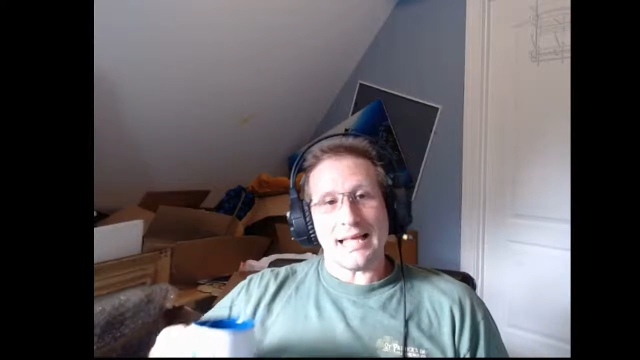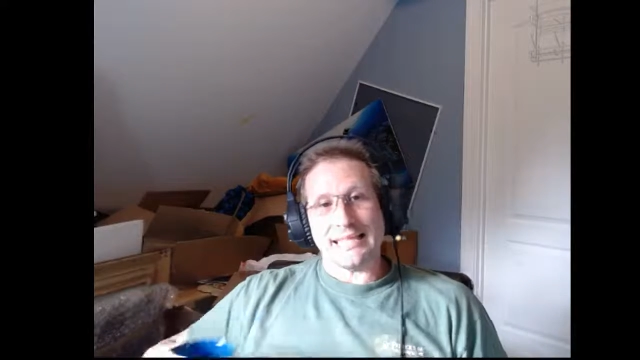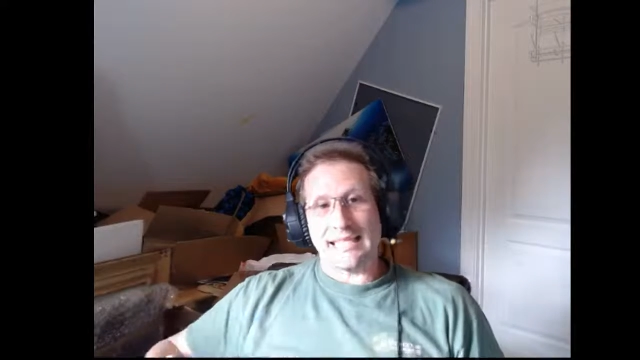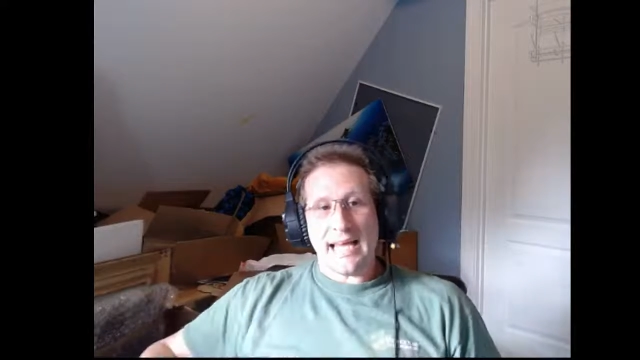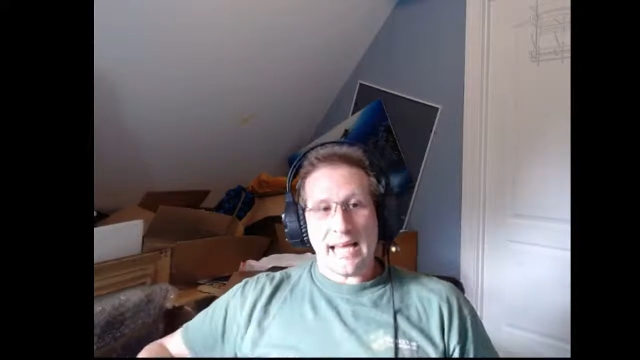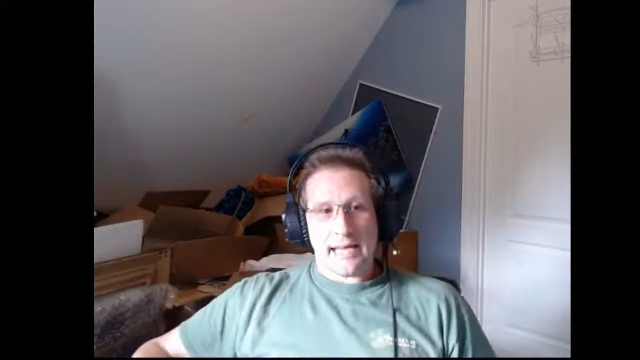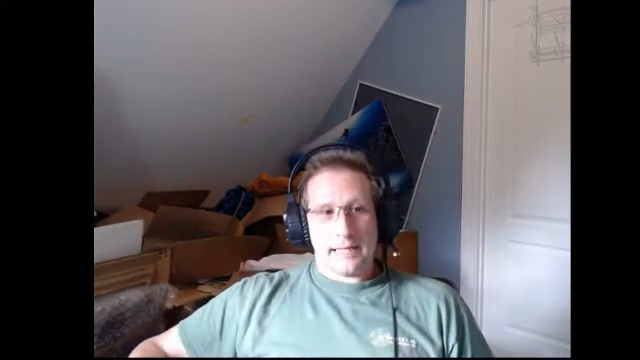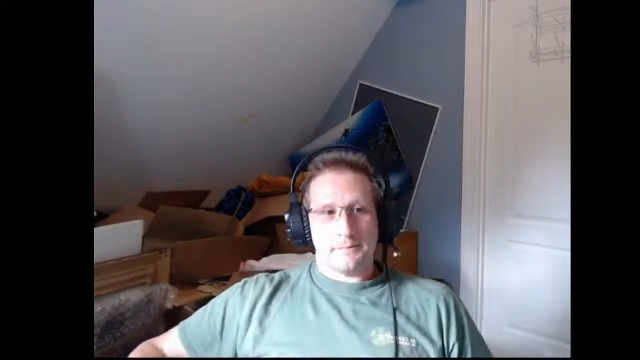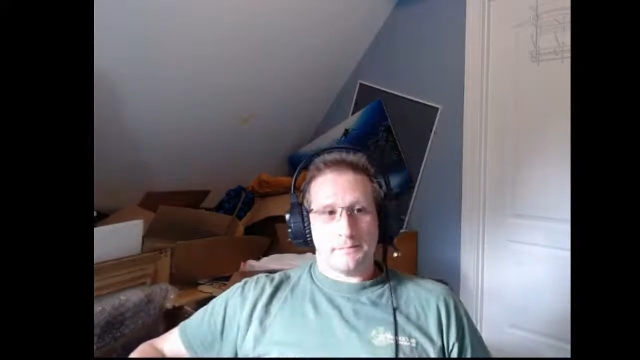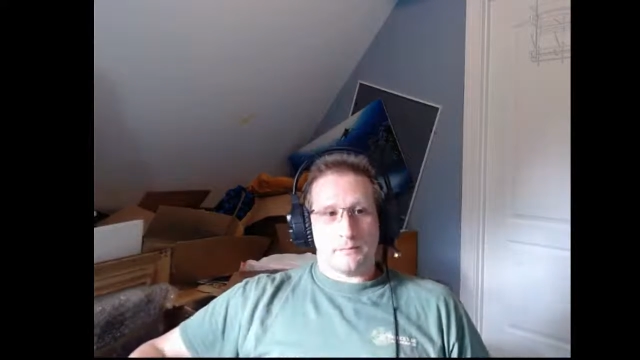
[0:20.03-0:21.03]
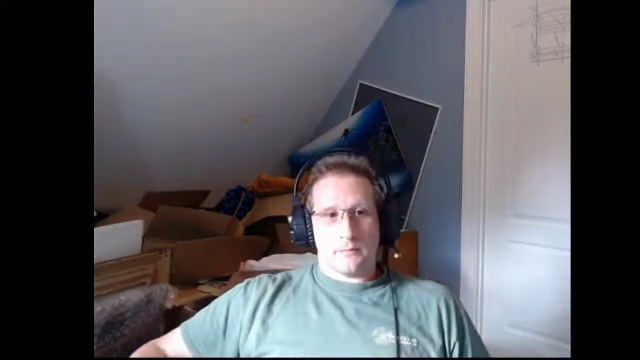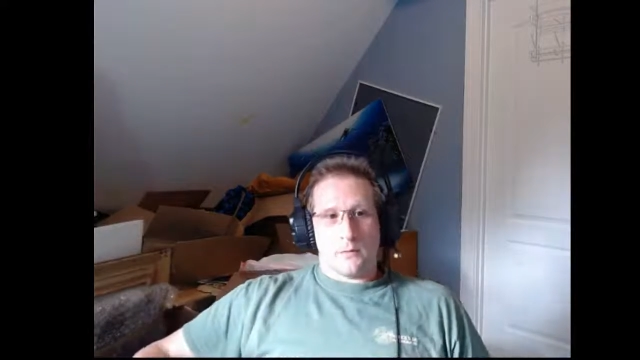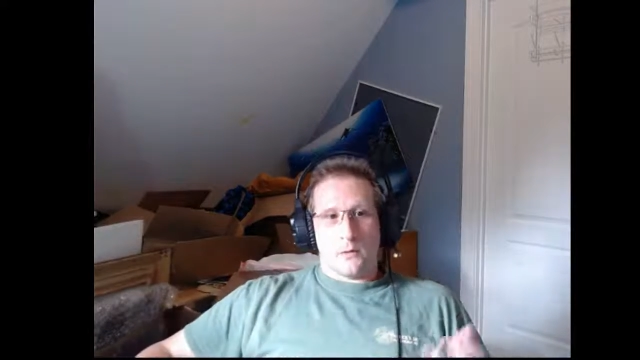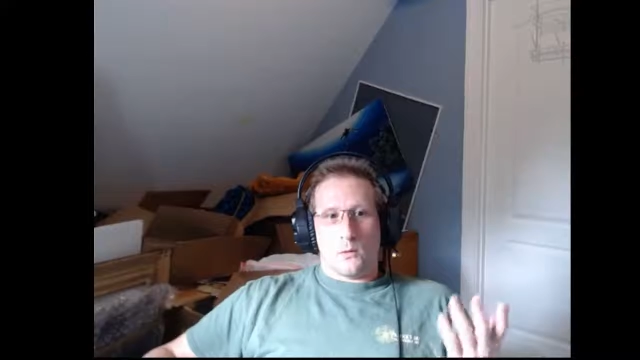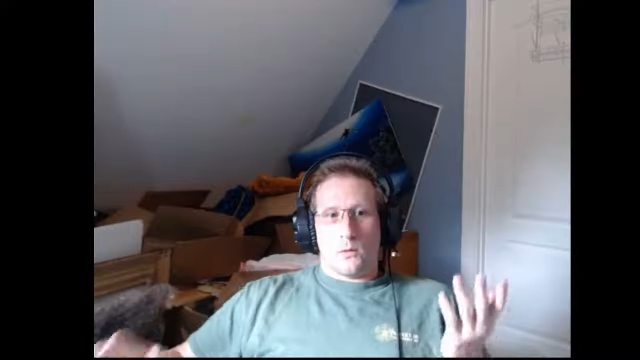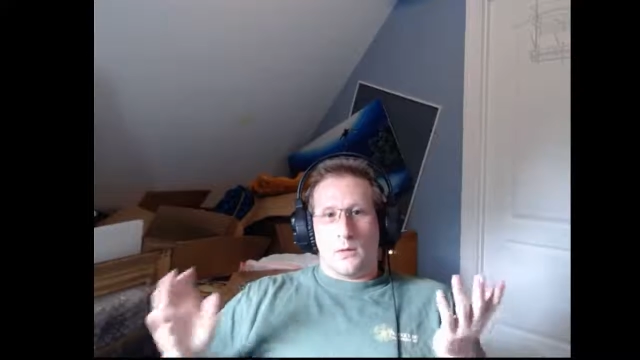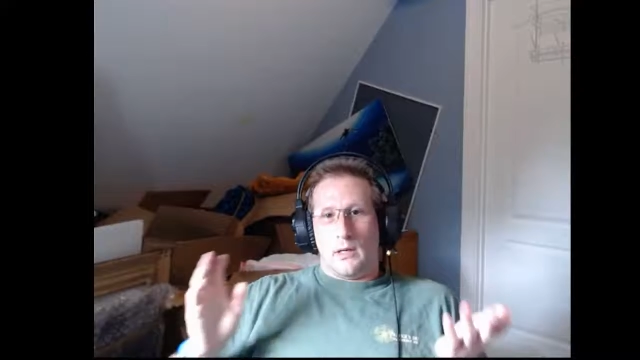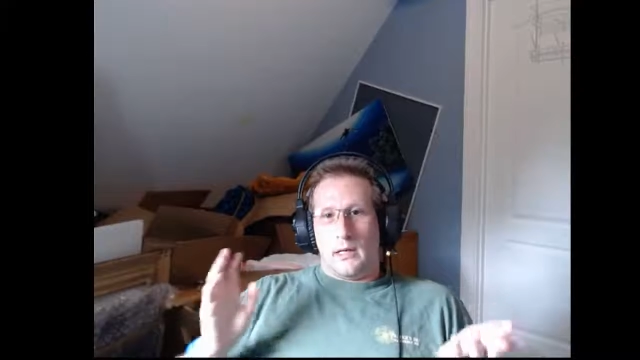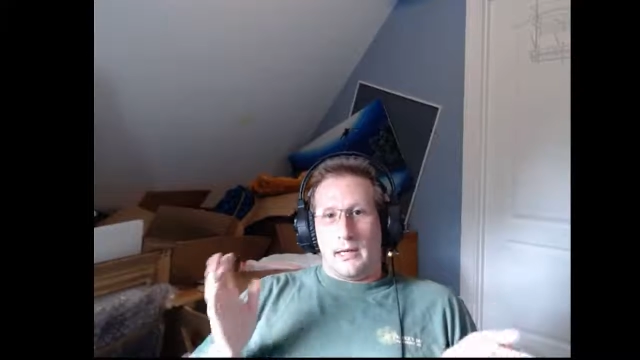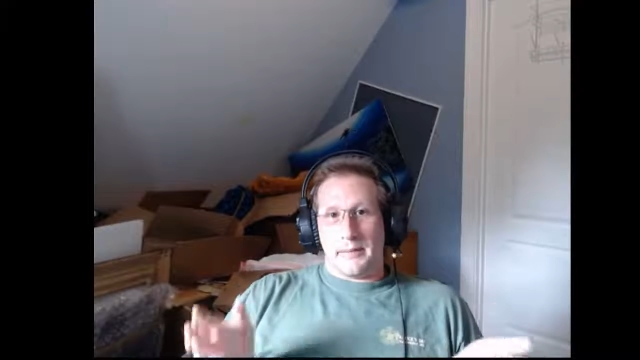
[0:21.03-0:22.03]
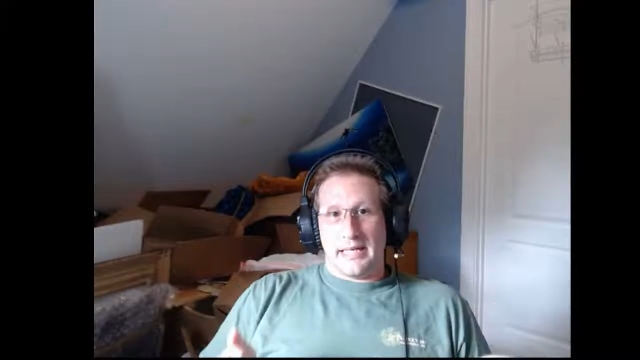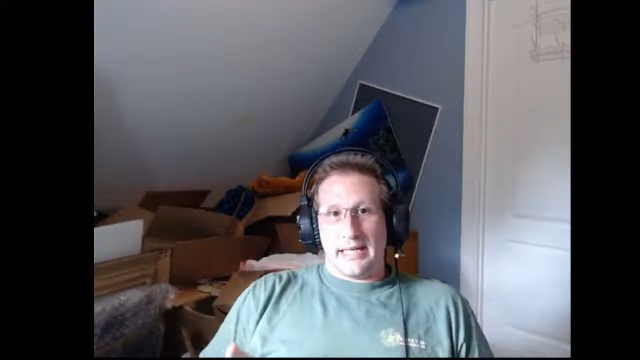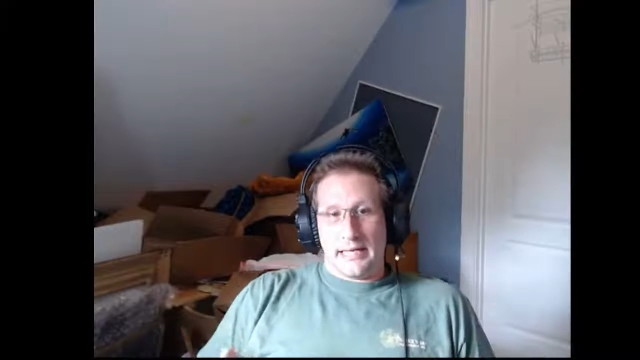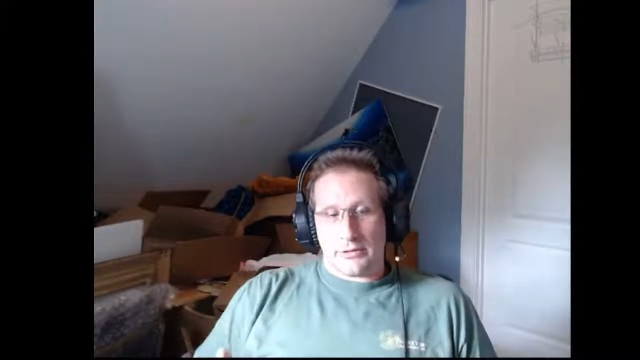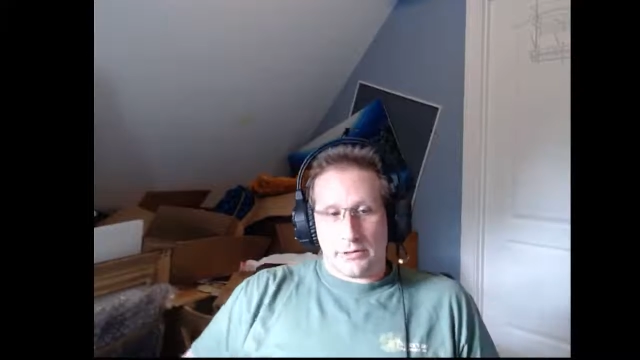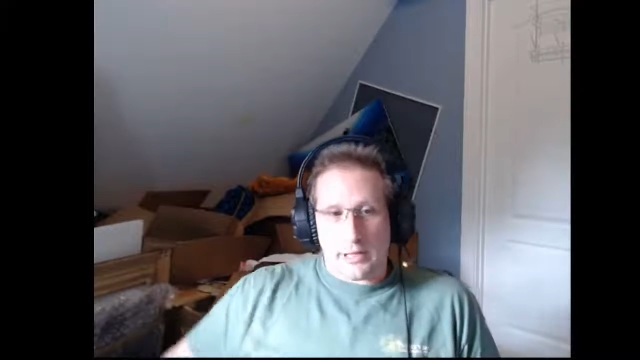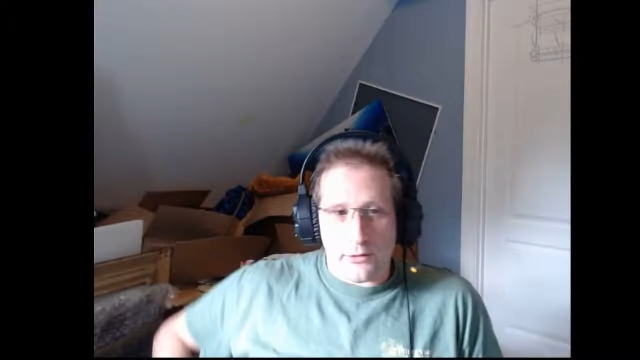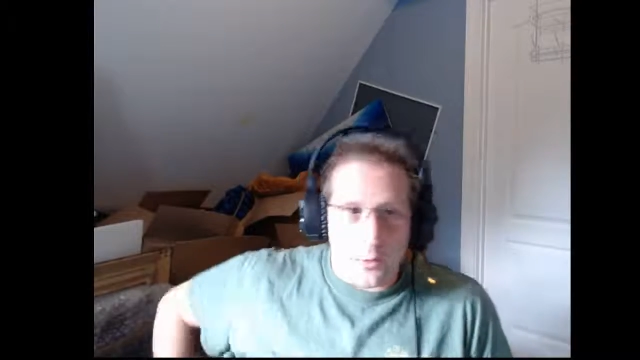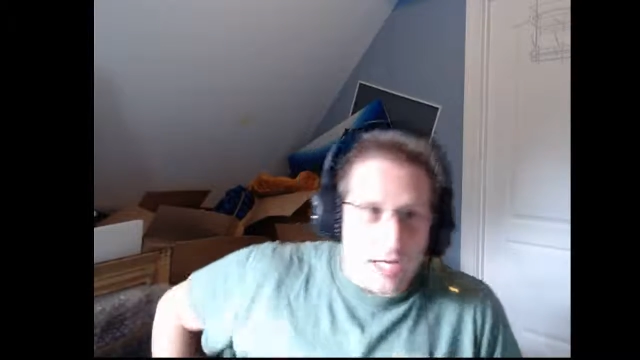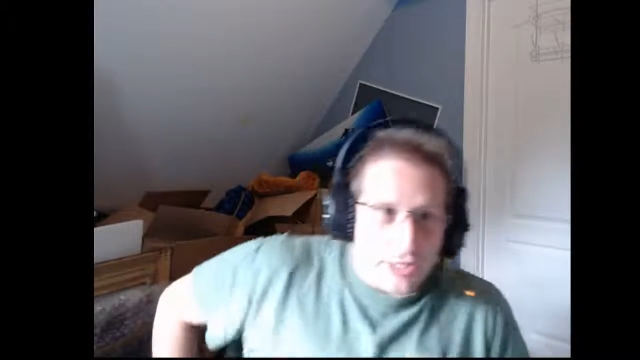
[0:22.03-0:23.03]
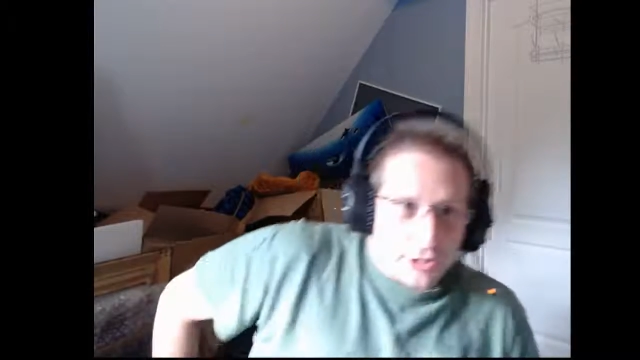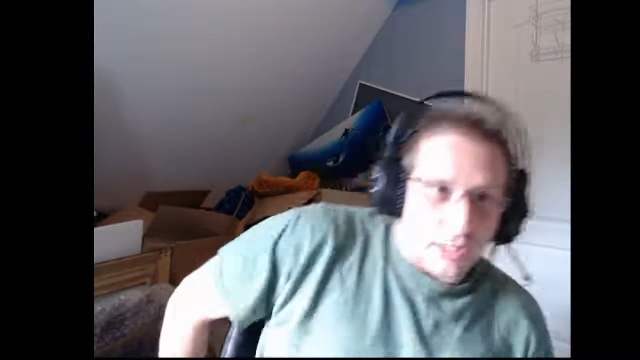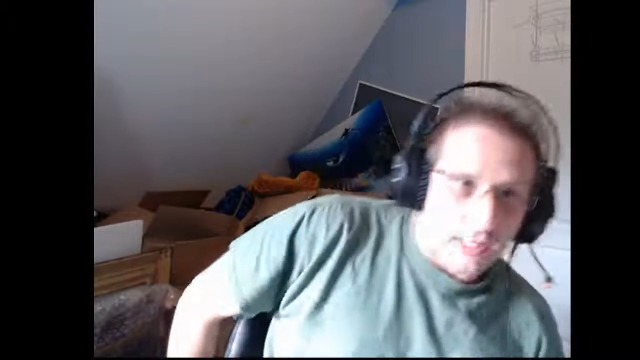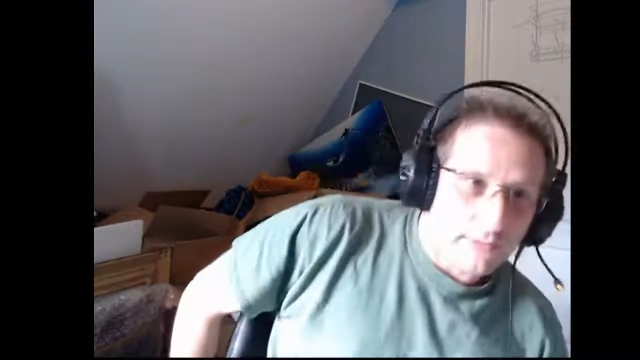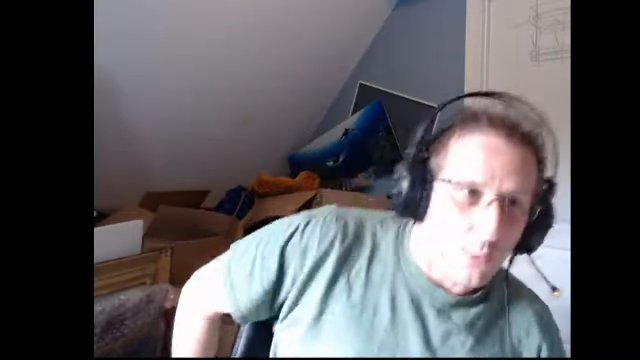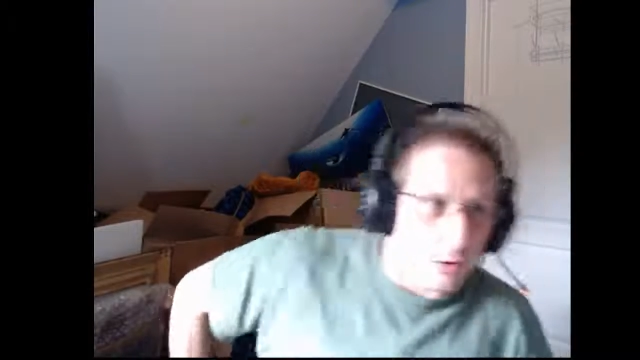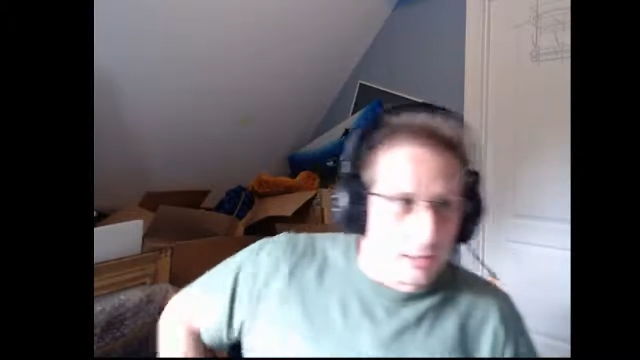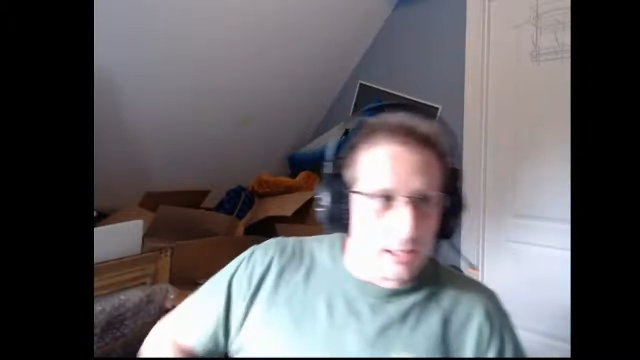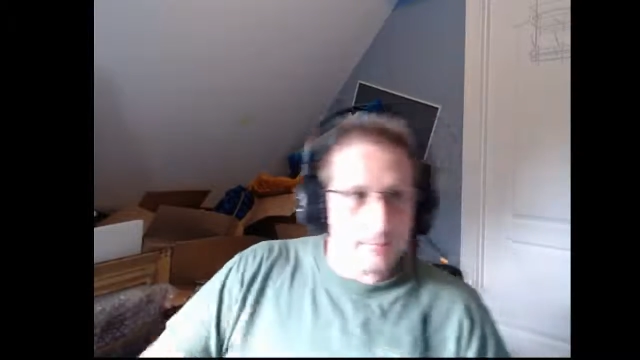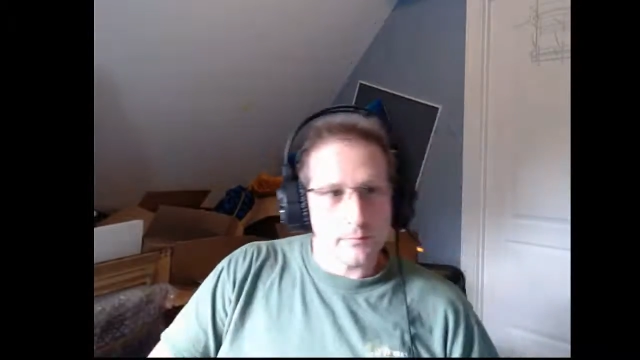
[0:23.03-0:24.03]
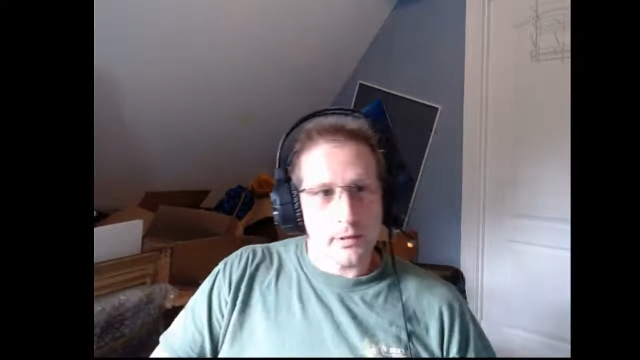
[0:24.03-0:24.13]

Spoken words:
Today, I'm going to answer another question off Quora.